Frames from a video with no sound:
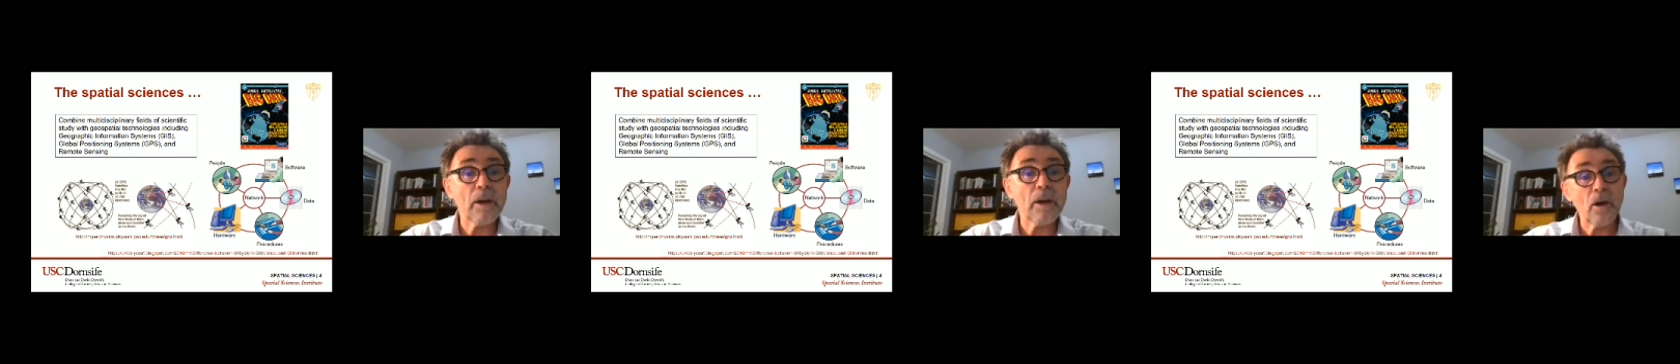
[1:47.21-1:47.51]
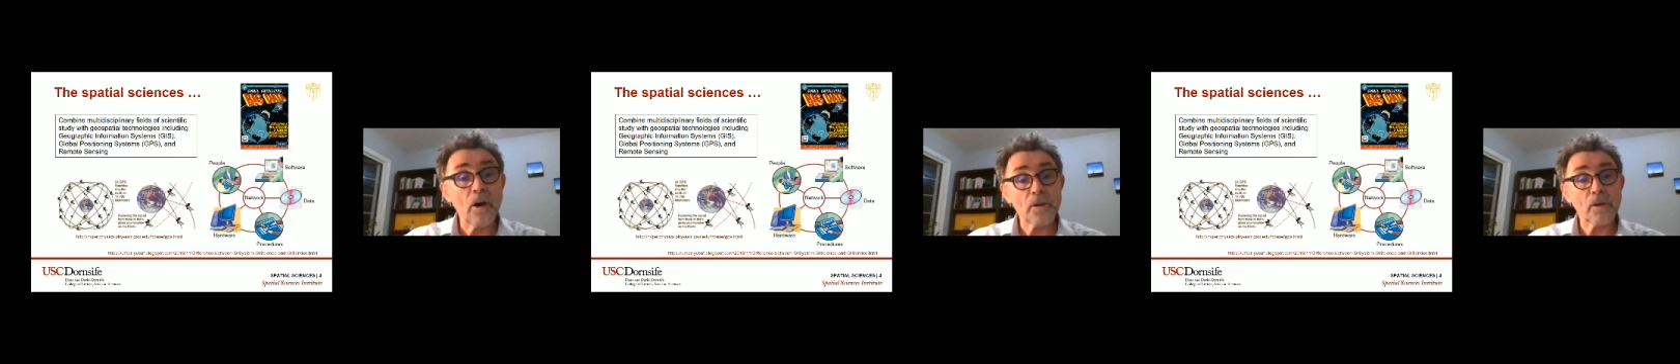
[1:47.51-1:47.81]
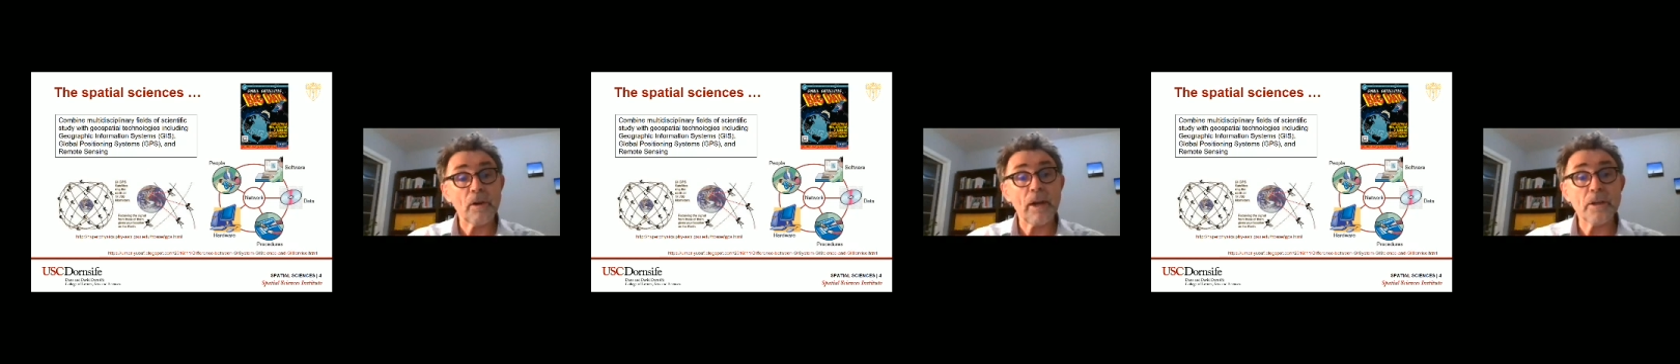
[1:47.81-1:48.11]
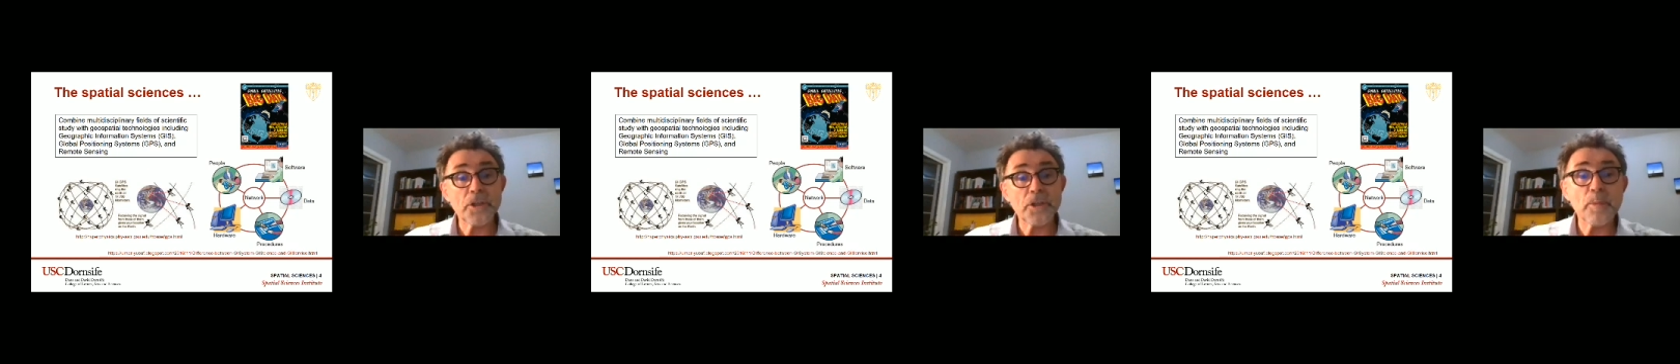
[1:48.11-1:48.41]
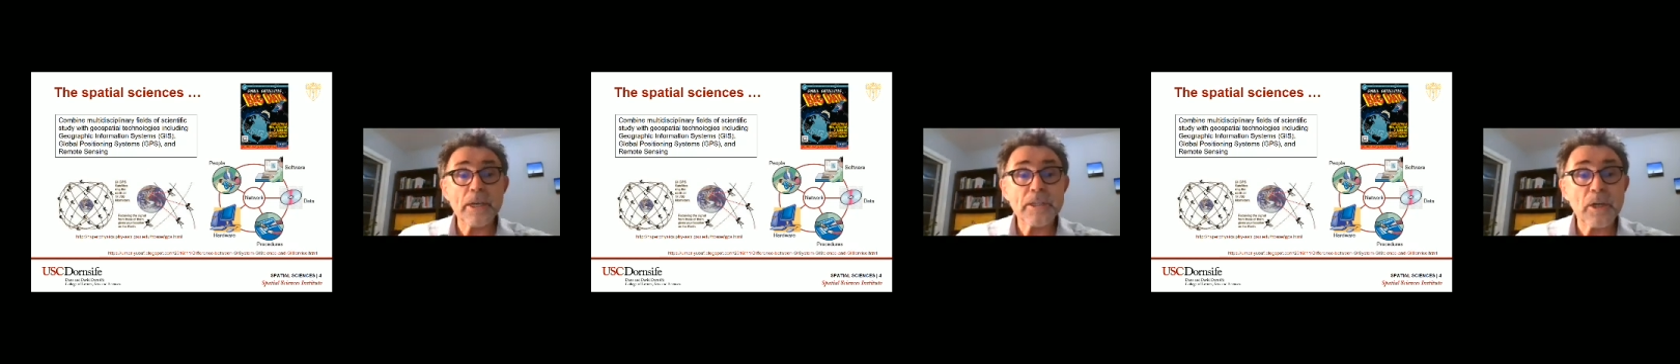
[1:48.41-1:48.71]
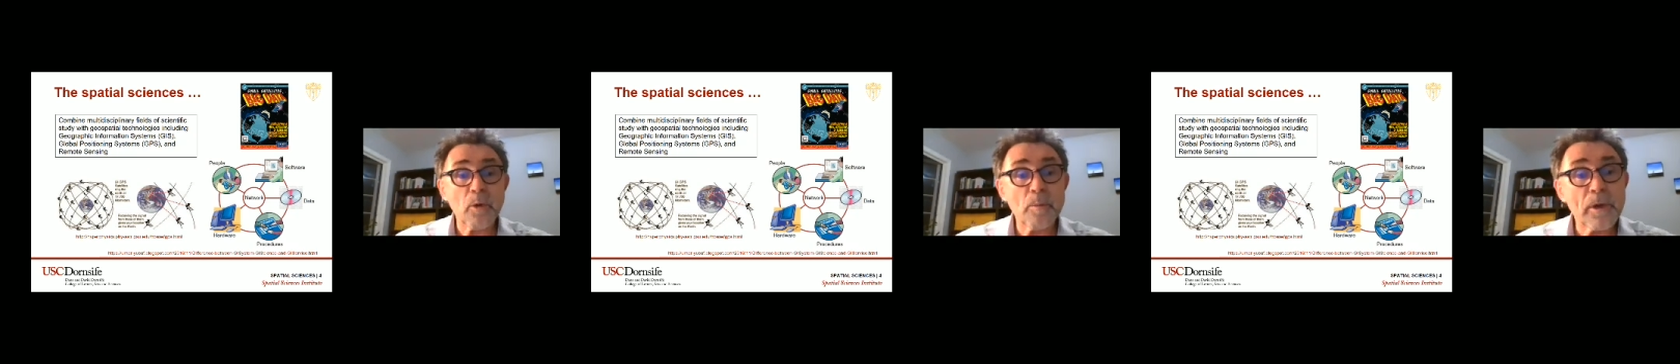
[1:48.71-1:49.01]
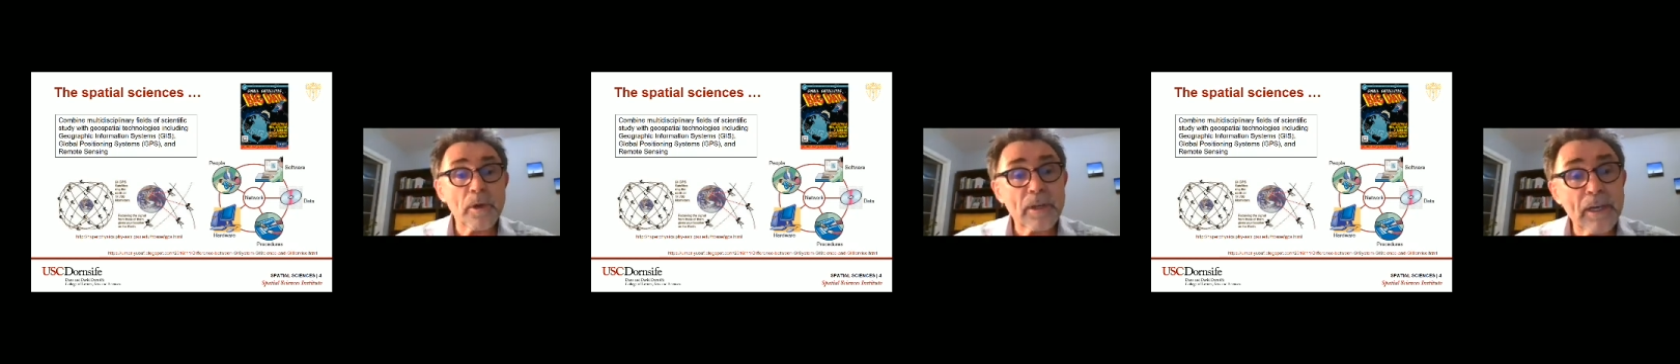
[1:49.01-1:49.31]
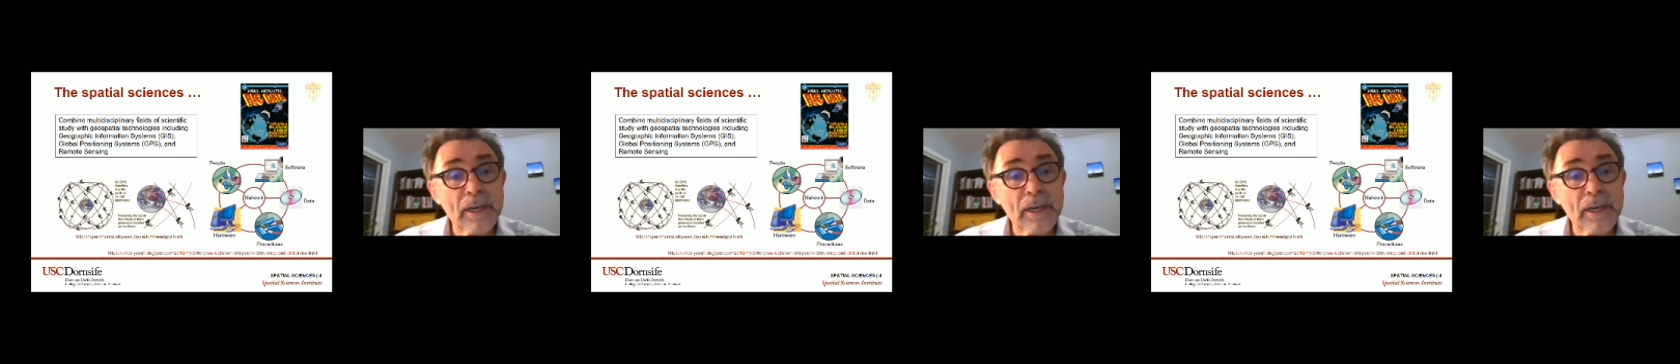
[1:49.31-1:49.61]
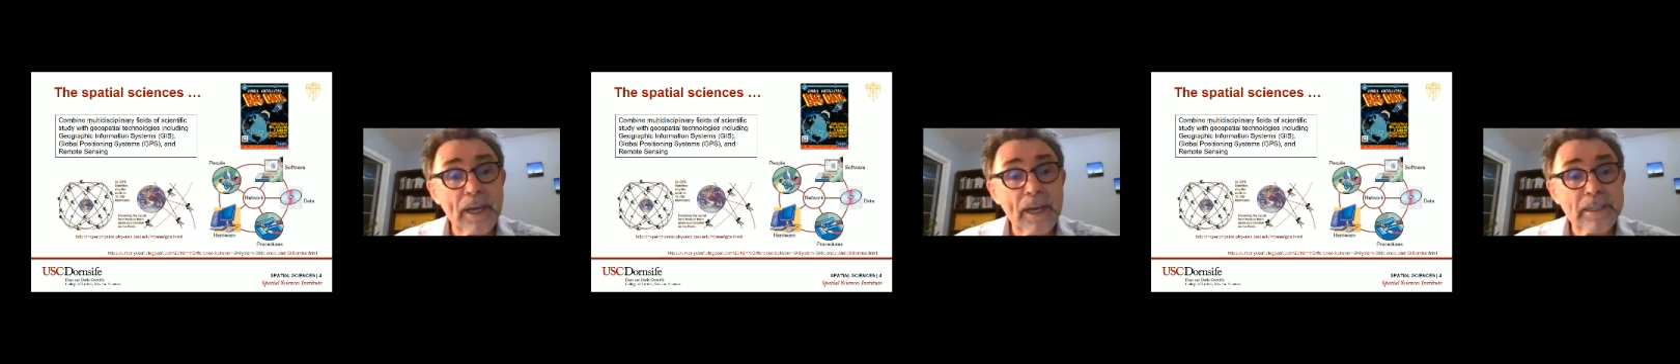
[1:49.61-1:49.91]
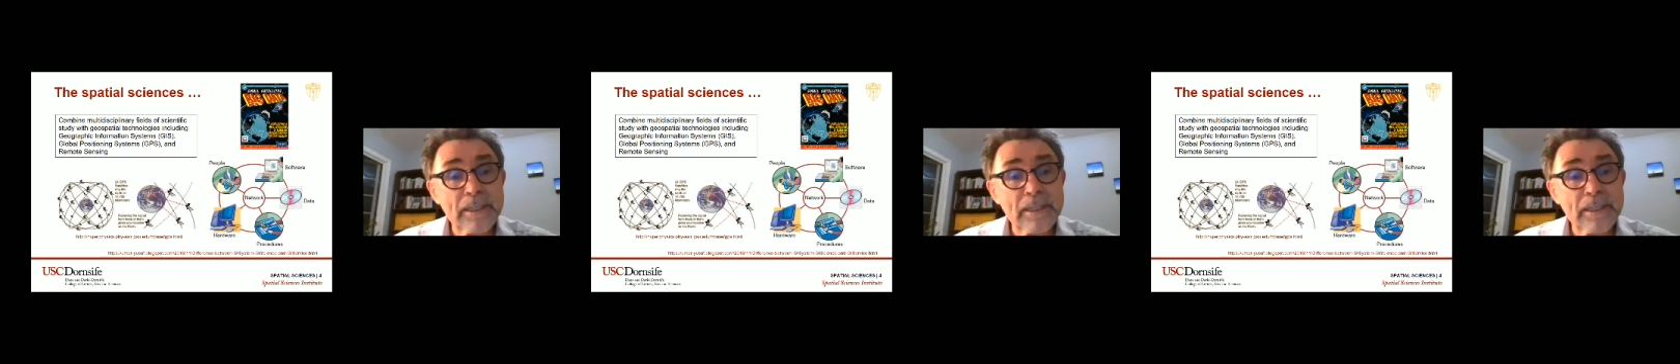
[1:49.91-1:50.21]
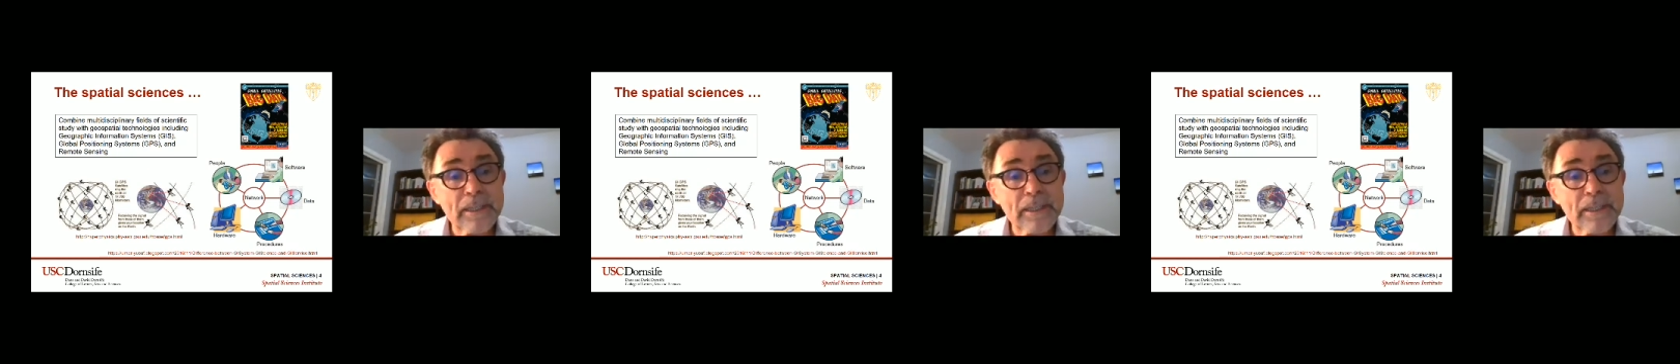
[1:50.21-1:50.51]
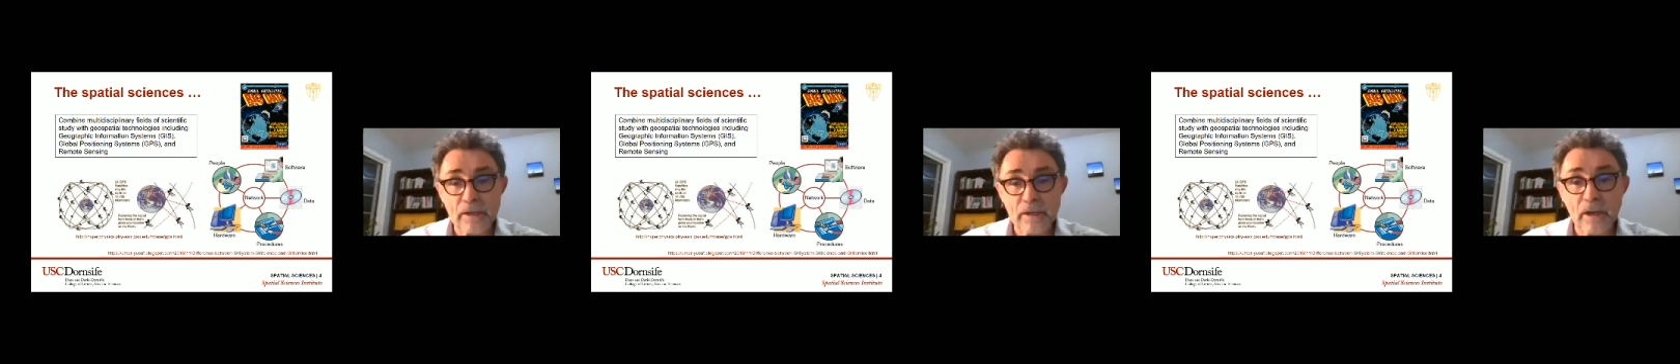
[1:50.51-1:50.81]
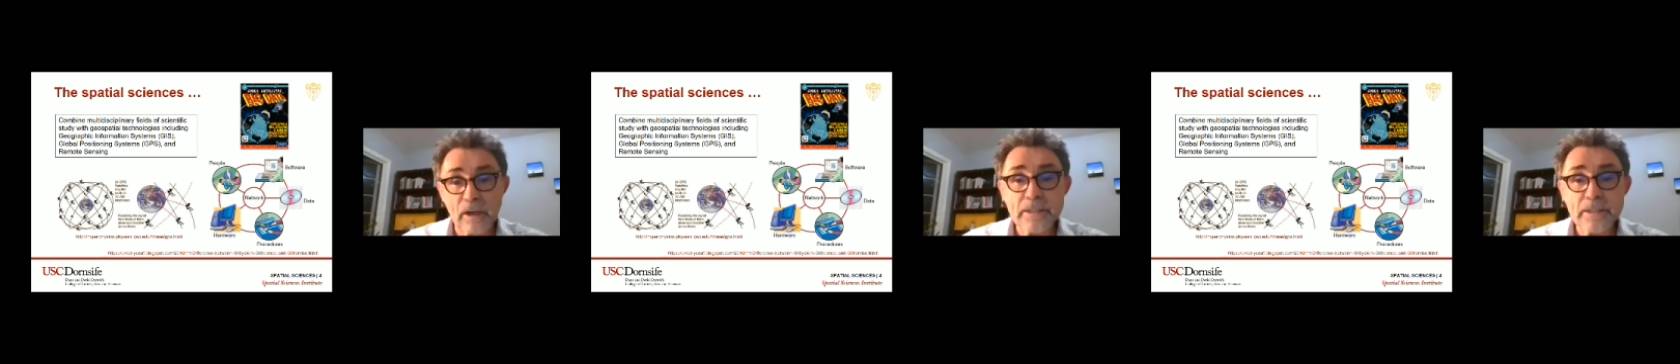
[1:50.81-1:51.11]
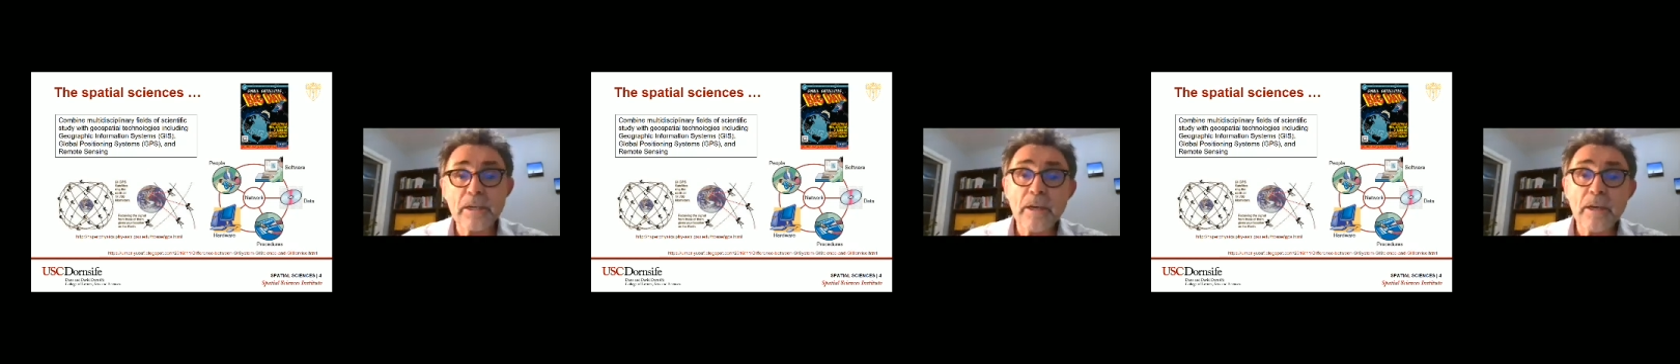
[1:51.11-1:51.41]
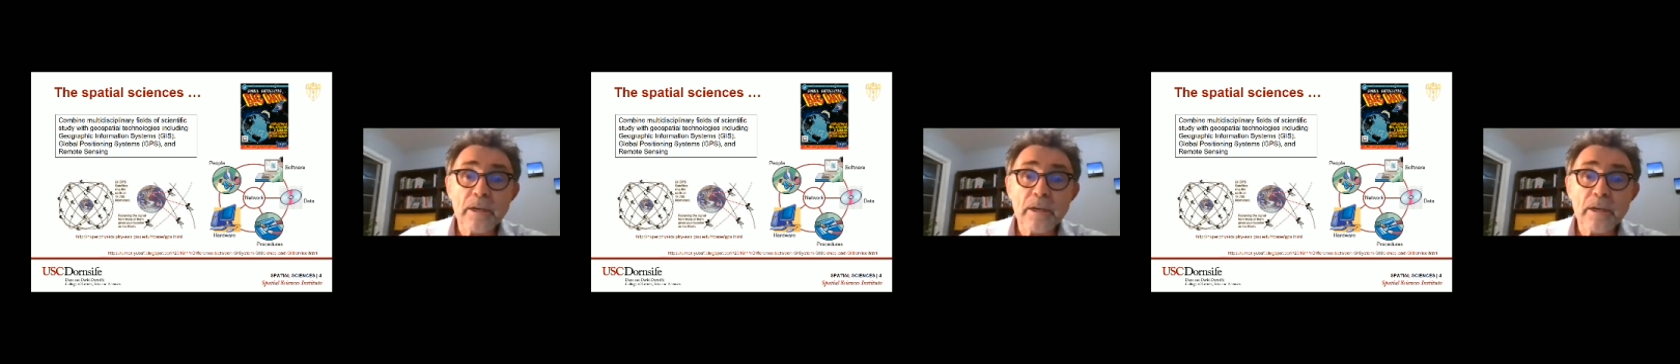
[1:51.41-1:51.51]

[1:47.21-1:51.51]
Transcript: on the ground GPS equipment that can access any and all of those satellites